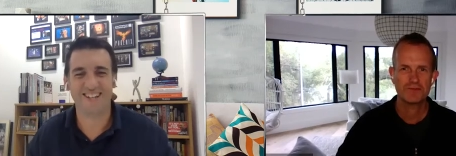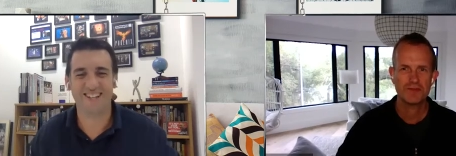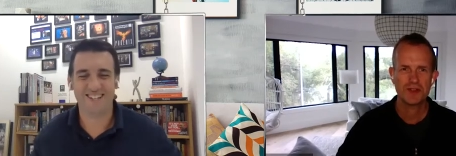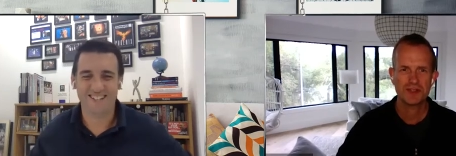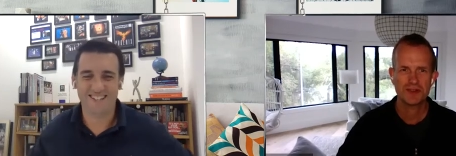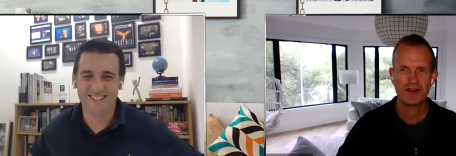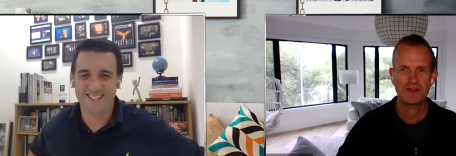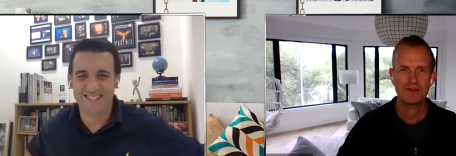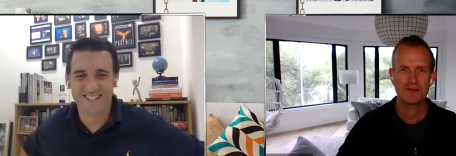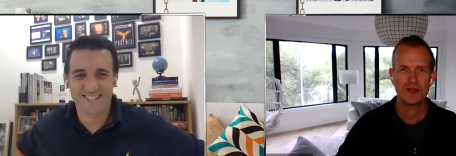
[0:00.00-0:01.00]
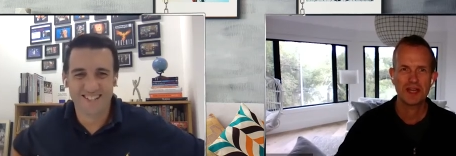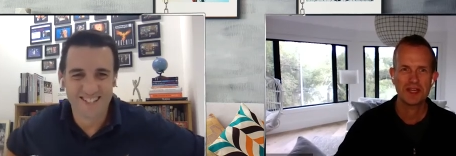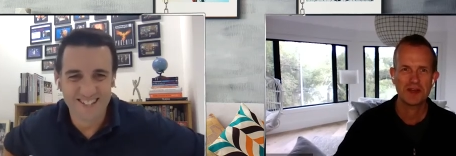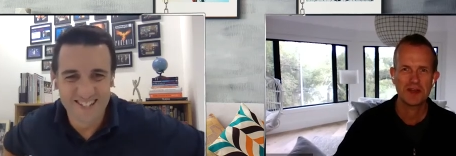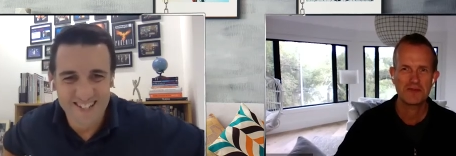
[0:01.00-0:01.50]
Speaker 1: joys of modern travel,
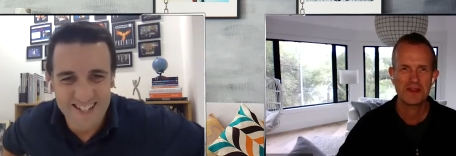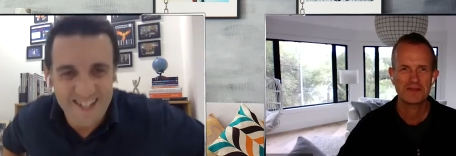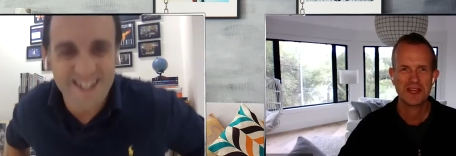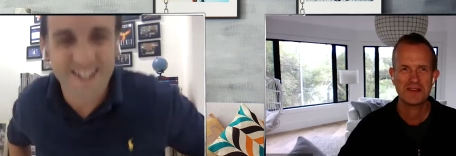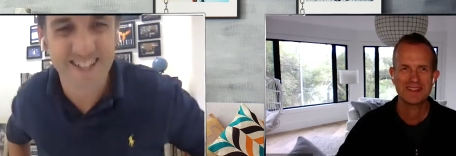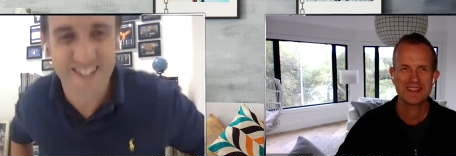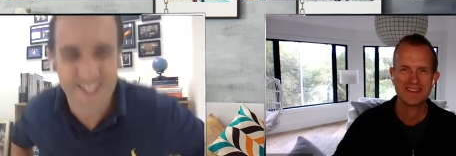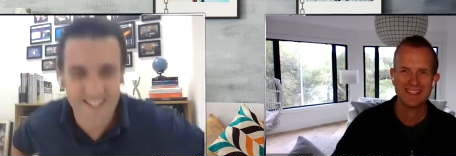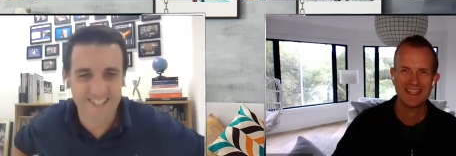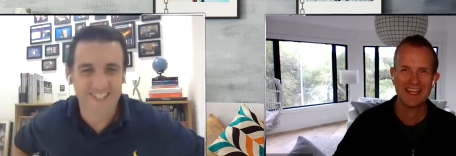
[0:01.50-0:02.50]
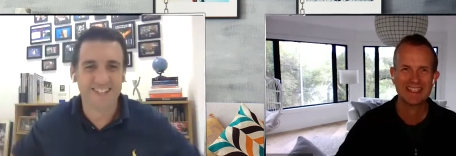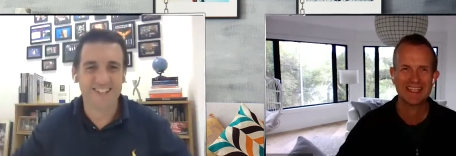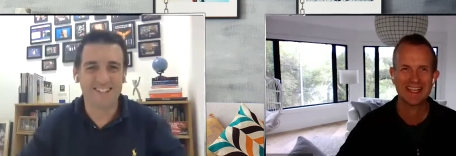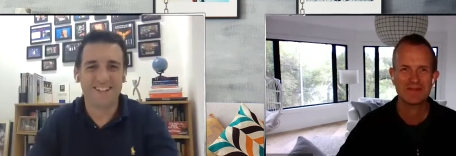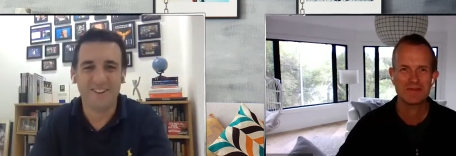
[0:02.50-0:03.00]
but I don't know if we have time to go into
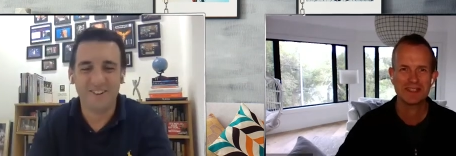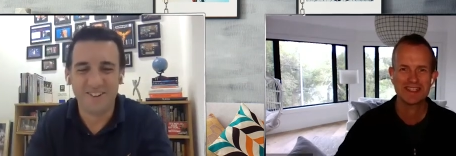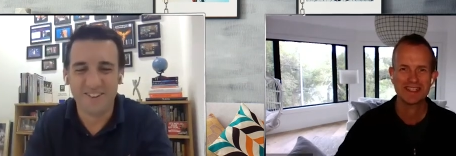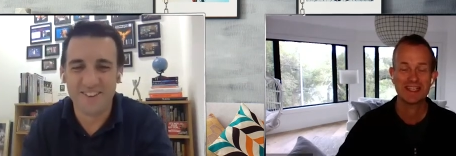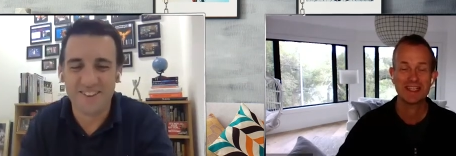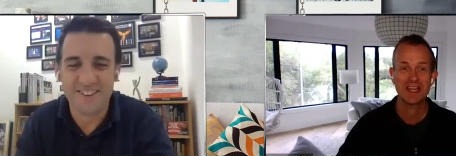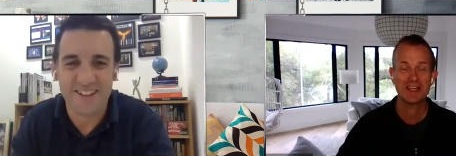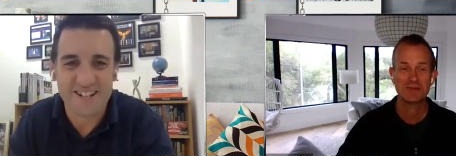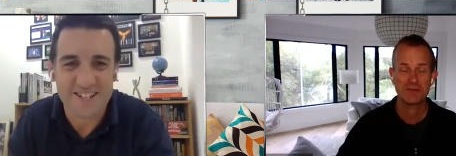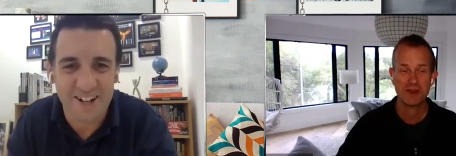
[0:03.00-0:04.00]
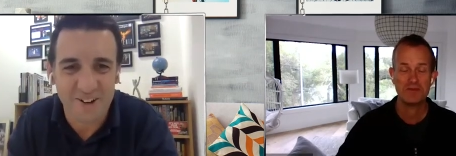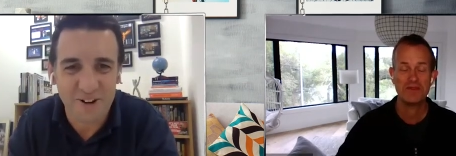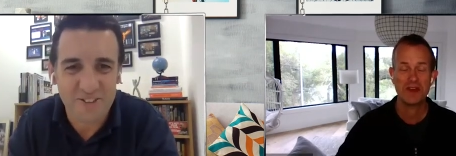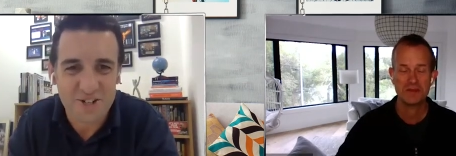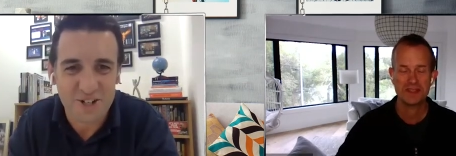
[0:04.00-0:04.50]
that today. But uh, yeah, it's no, a
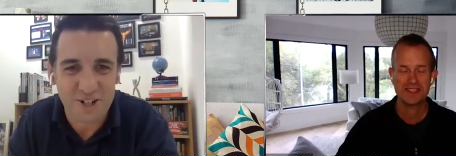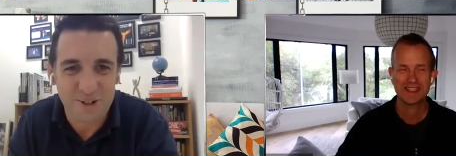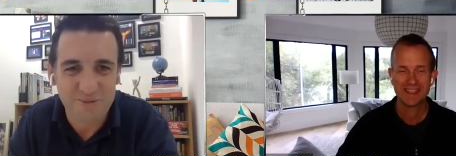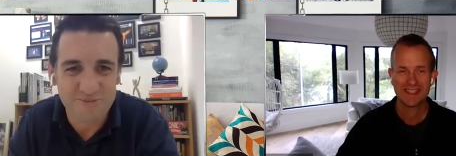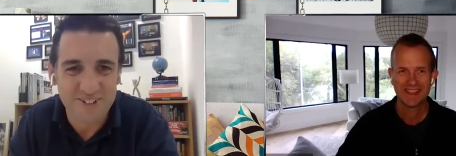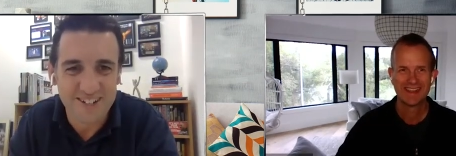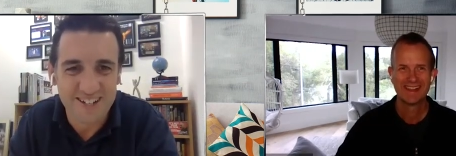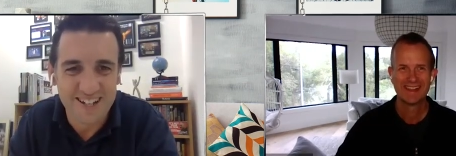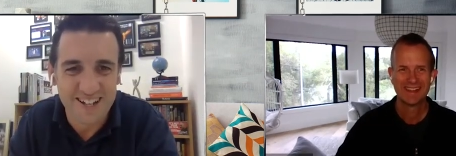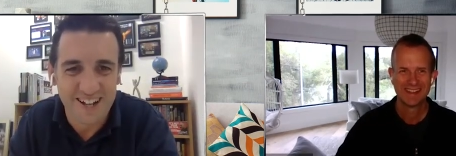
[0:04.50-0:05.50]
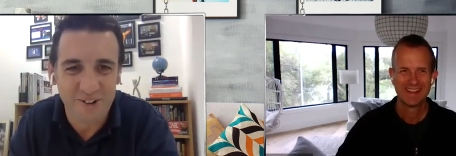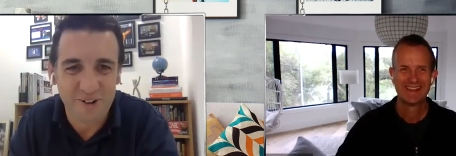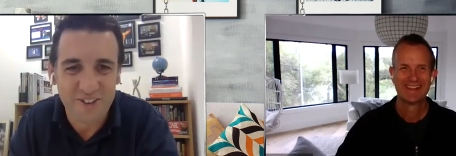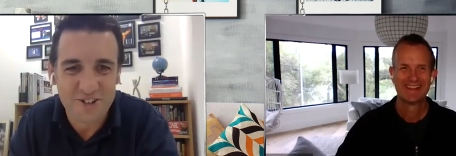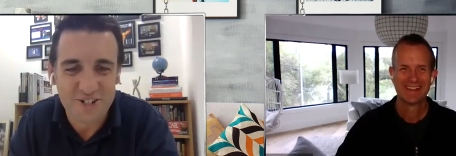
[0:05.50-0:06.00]
whole very, other show. Busy.
Speaker 2: A
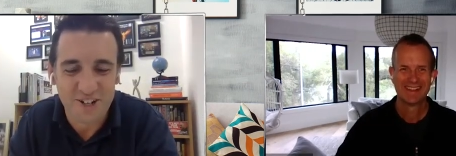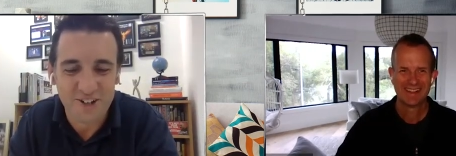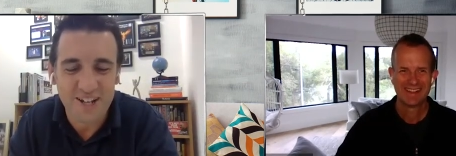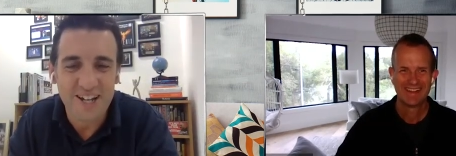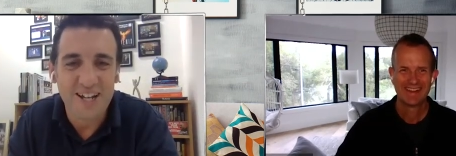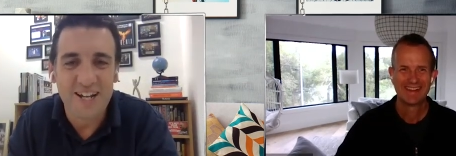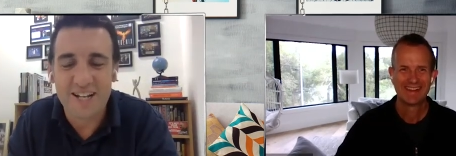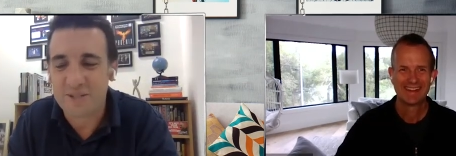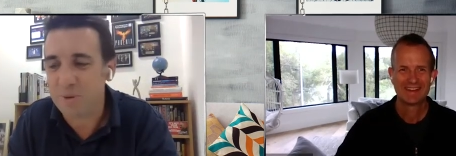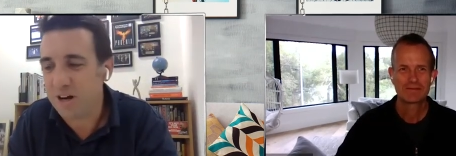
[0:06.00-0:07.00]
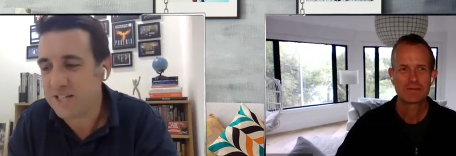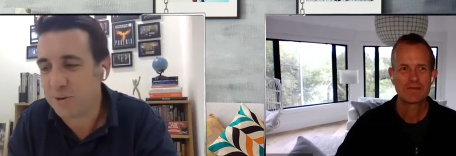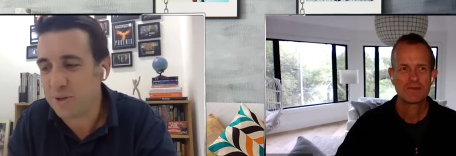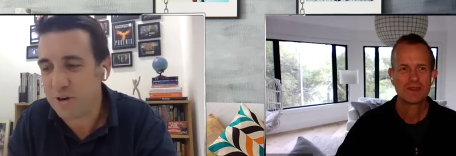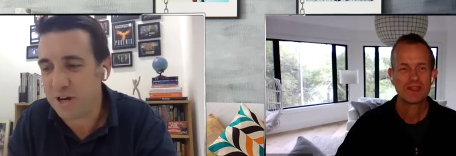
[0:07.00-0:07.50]
whole other show. Listen, Mark,
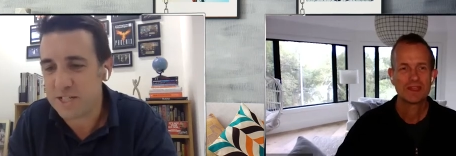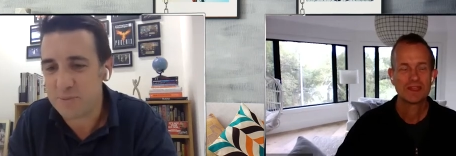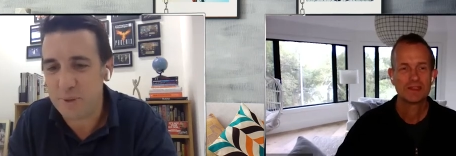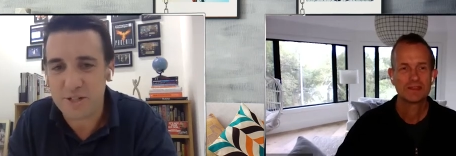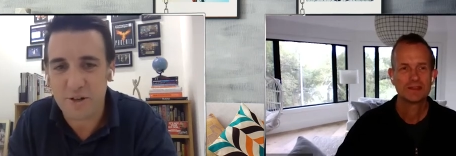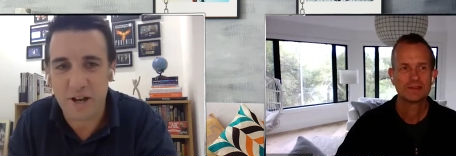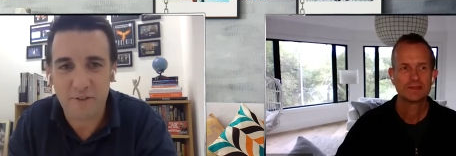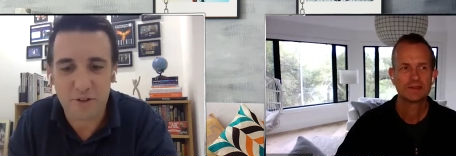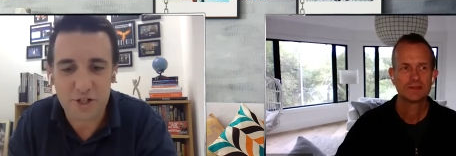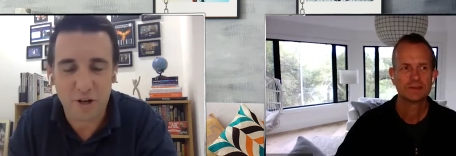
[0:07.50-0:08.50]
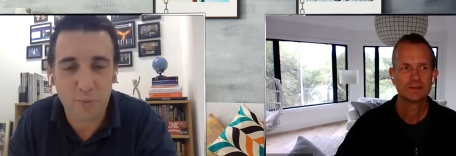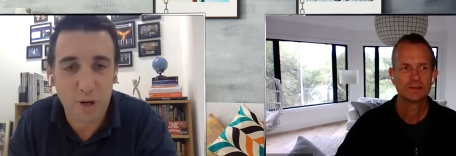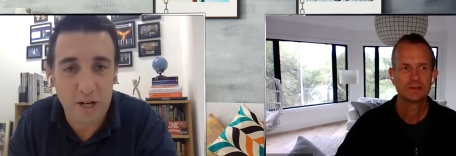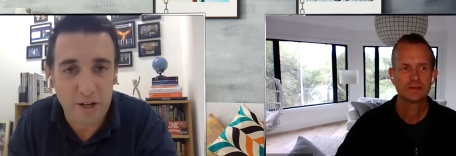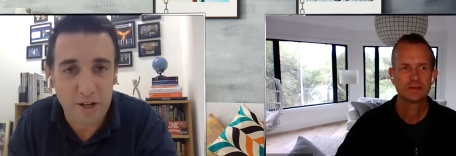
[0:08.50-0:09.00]
it's always great to speak to you and have you on the show.
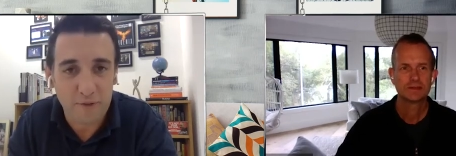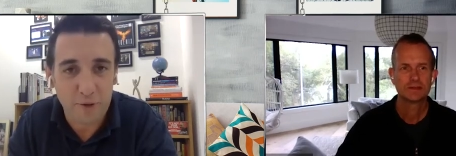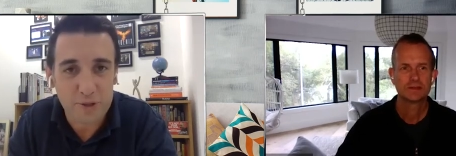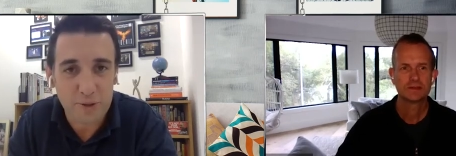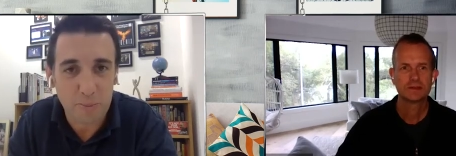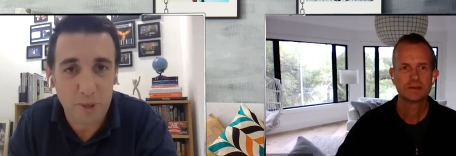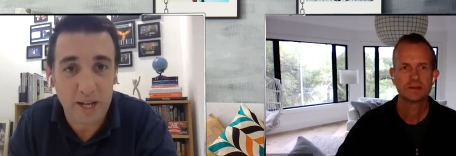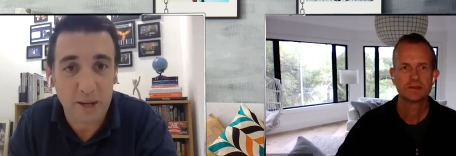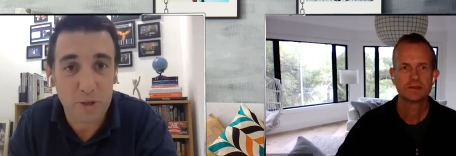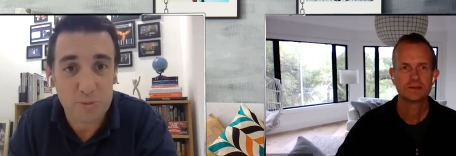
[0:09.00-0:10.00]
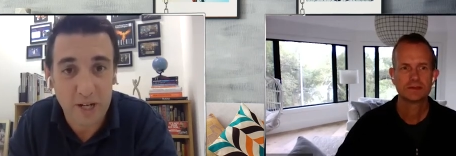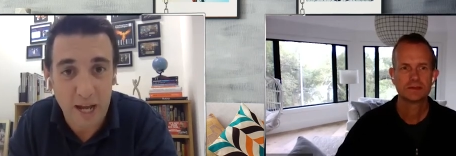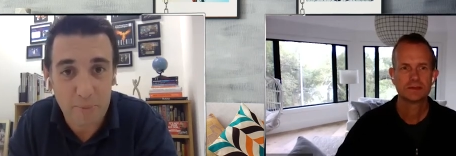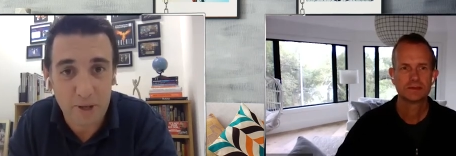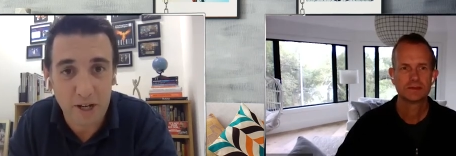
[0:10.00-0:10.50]
I'm really looking forward to unpicking what's
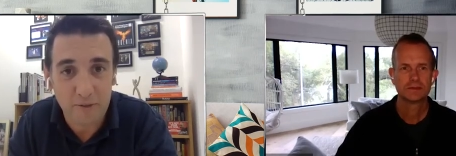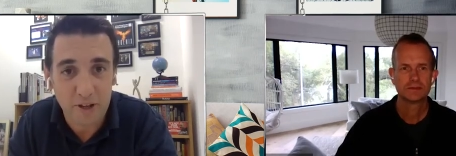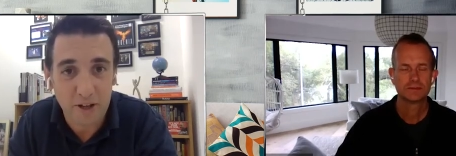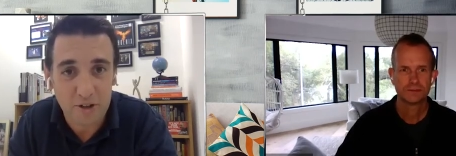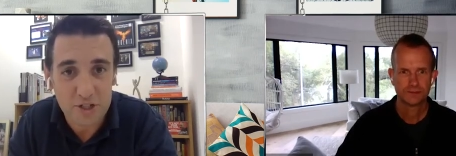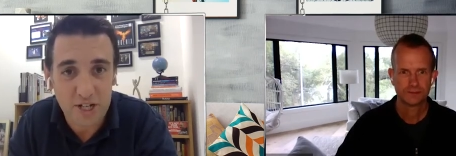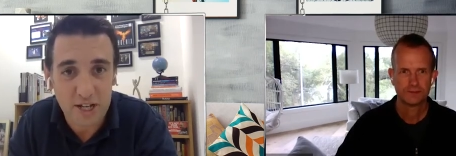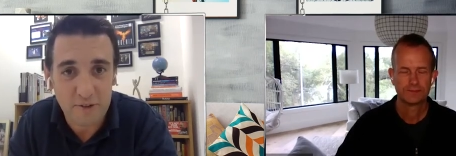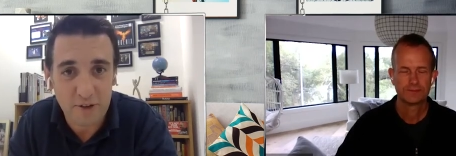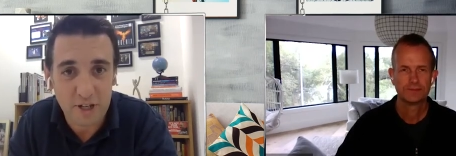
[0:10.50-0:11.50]
been happening over the last year